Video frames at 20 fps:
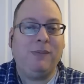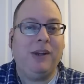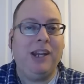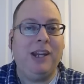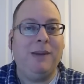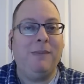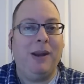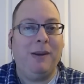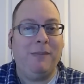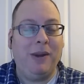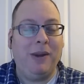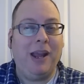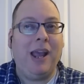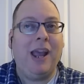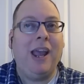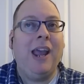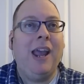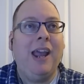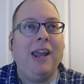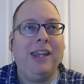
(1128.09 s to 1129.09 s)
But he may
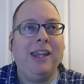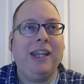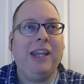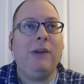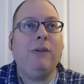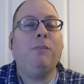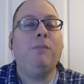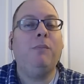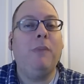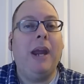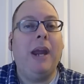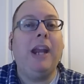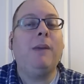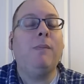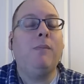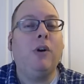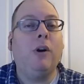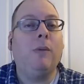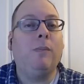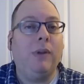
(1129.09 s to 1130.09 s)
think he would
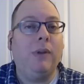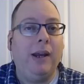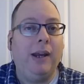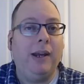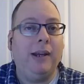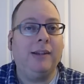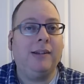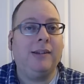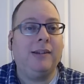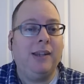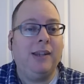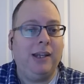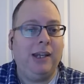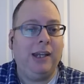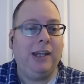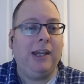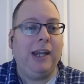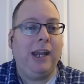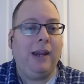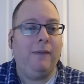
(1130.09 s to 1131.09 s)
make more plays than
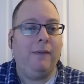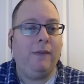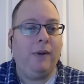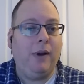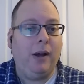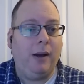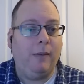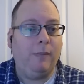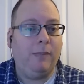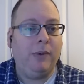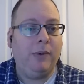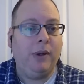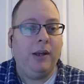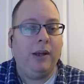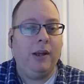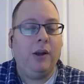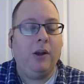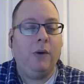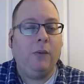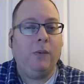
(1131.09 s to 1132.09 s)
he gave up,
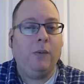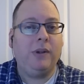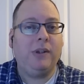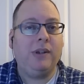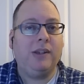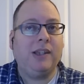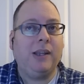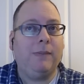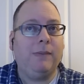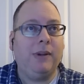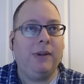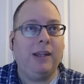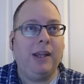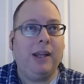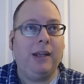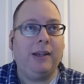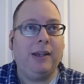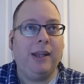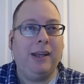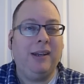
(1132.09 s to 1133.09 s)
which is something
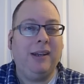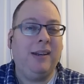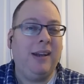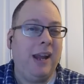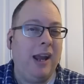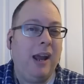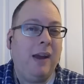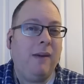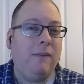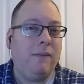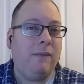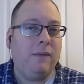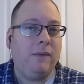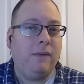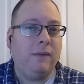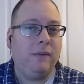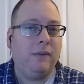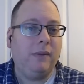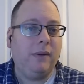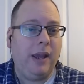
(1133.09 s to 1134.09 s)
that they didn't have
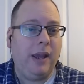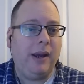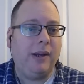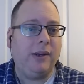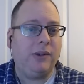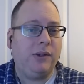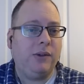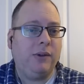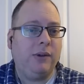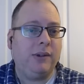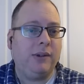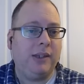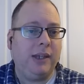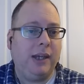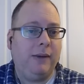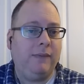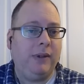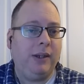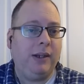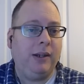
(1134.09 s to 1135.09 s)
last year at
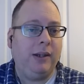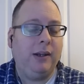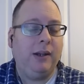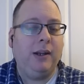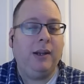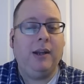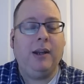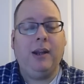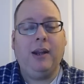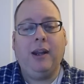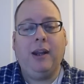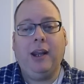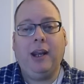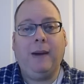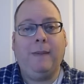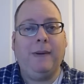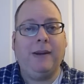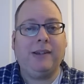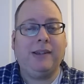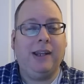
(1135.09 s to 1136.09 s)
safety.
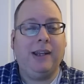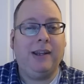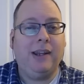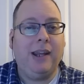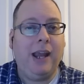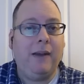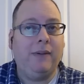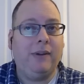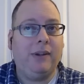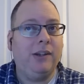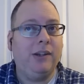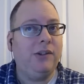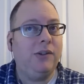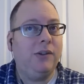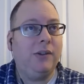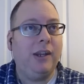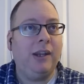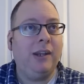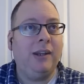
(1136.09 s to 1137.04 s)
And I'm not saying they have it this year.